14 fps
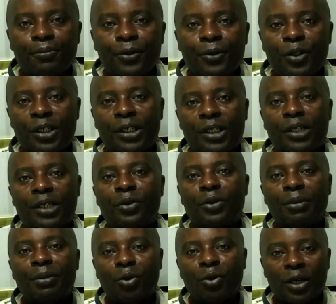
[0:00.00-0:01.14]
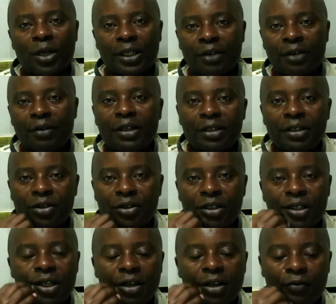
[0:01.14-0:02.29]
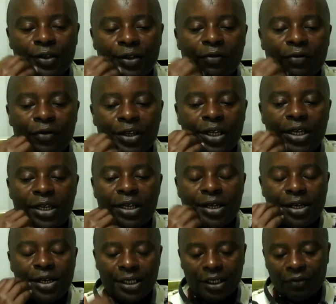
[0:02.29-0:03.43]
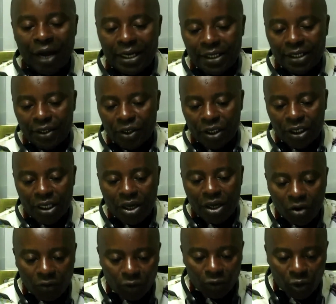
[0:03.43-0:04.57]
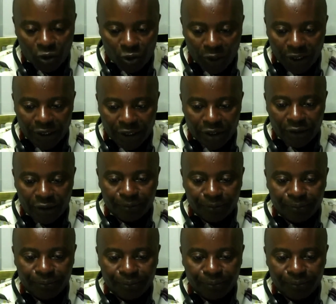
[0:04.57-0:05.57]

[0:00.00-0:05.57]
So then we shall be able to look at the advantages vis-a-vis disadvantages of those rates.